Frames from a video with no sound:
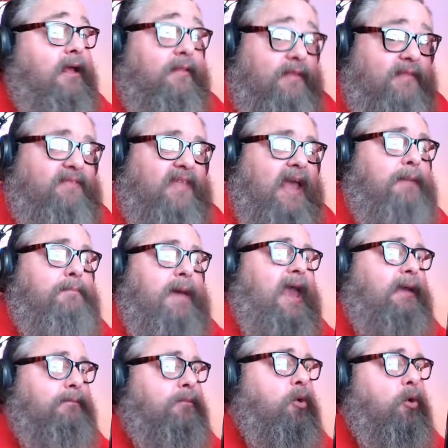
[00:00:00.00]
that they
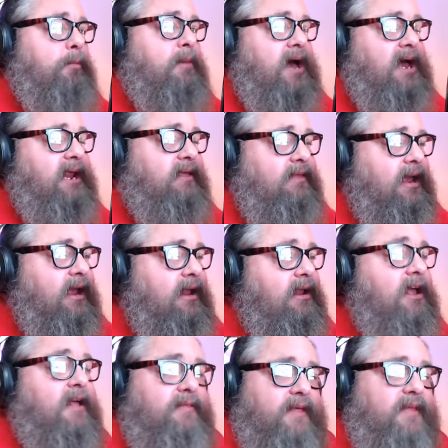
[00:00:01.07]
make more money than,
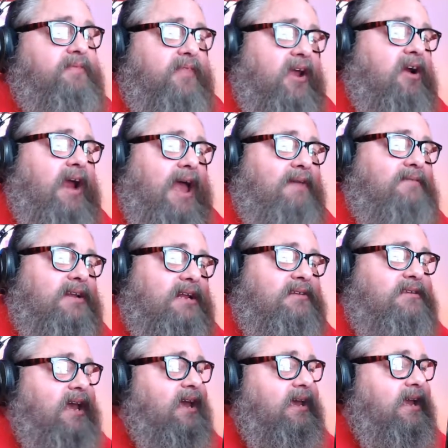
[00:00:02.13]
that they're having to
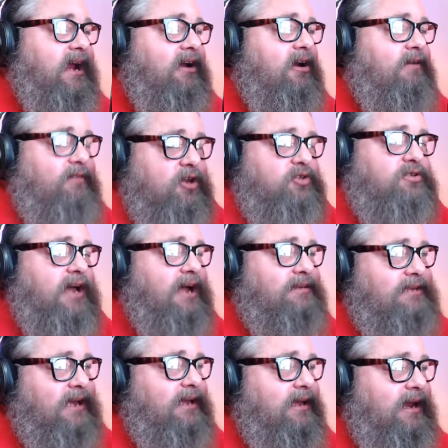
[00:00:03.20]
take care of and who's not
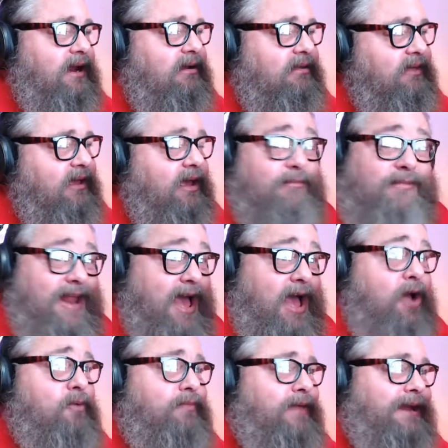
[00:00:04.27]
taking care of them?
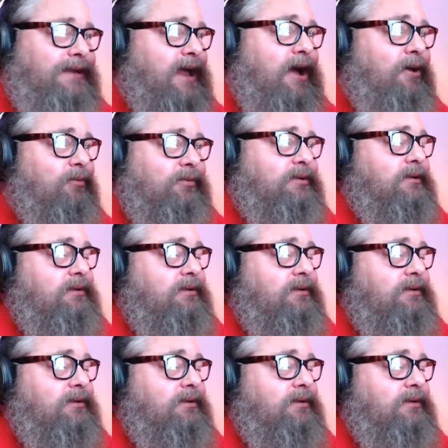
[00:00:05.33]
No, they don't.